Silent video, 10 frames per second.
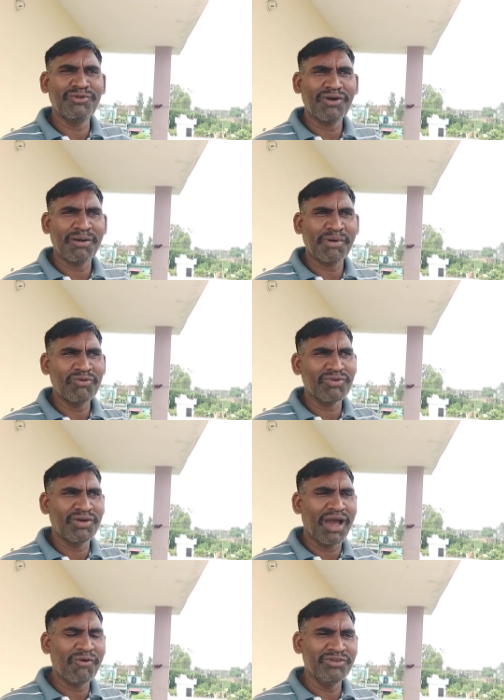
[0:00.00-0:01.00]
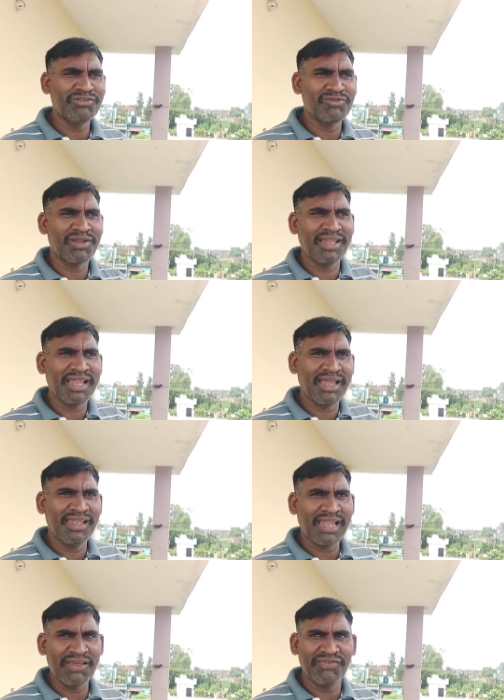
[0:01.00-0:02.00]
to know about how is your
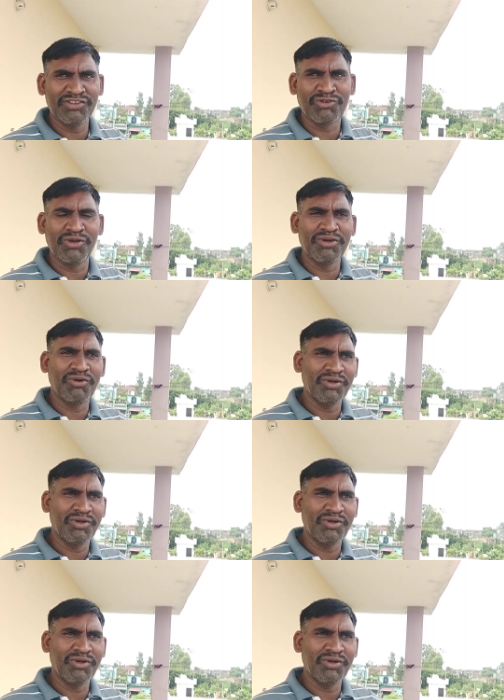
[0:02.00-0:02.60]
life is going